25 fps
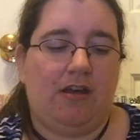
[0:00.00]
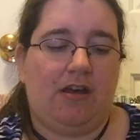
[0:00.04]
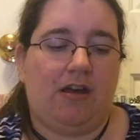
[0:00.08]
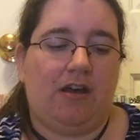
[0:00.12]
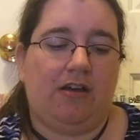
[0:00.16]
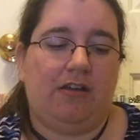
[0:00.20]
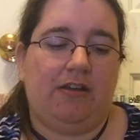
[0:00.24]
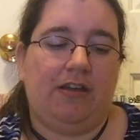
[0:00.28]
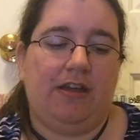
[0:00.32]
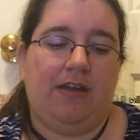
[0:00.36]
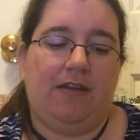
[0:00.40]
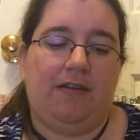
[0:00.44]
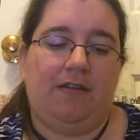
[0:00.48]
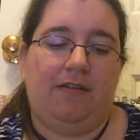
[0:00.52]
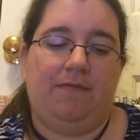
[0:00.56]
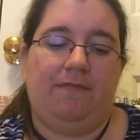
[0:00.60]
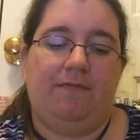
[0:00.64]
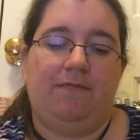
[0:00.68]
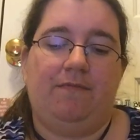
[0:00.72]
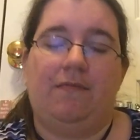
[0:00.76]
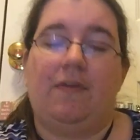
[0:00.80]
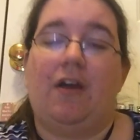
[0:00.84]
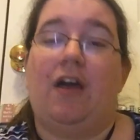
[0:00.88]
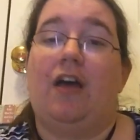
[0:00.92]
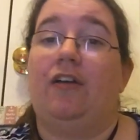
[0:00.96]

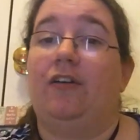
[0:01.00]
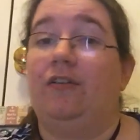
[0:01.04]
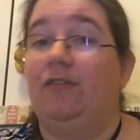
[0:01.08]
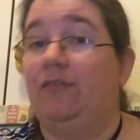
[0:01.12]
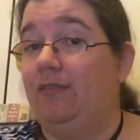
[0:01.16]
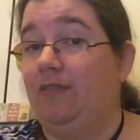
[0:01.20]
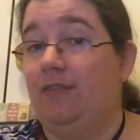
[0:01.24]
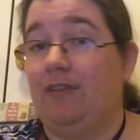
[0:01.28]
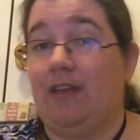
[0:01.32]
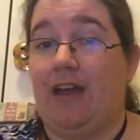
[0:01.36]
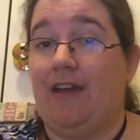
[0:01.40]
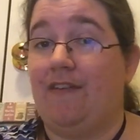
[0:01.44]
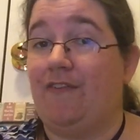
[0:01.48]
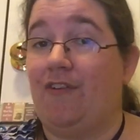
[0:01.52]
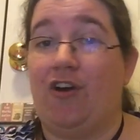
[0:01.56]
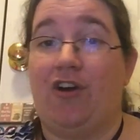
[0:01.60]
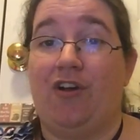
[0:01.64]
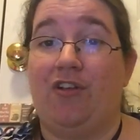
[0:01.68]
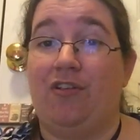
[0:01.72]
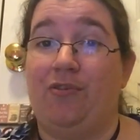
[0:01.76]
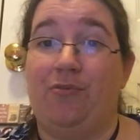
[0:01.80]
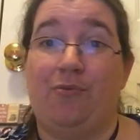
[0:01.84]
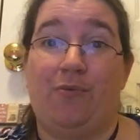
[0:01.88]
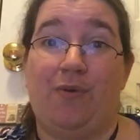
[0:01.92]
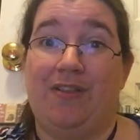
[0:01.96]
I'll have
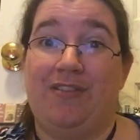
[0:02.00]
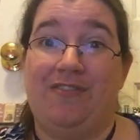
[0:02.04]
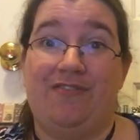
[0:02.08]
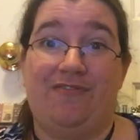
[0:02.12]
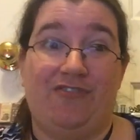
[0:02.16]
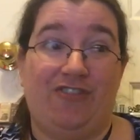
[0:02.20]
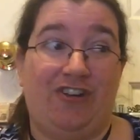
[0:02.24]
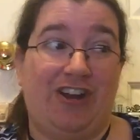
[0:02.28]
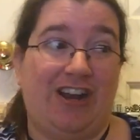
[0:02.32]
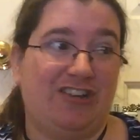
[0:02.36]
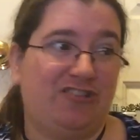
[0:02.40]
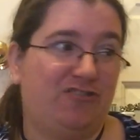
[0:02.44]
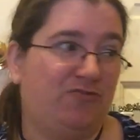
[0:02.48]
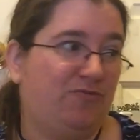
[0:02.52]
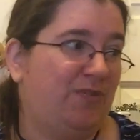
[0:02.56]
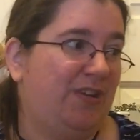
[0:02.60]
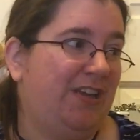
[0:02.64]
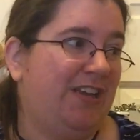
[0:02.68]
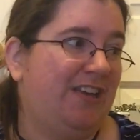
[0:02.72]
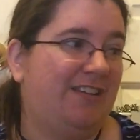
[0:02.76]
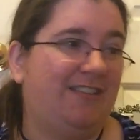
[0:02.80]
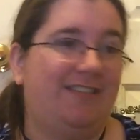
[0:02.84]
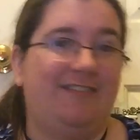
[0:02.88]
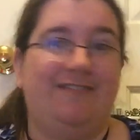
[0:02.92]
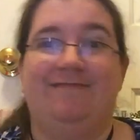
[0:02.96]
all the ones for next
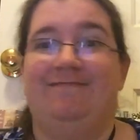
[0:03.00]
week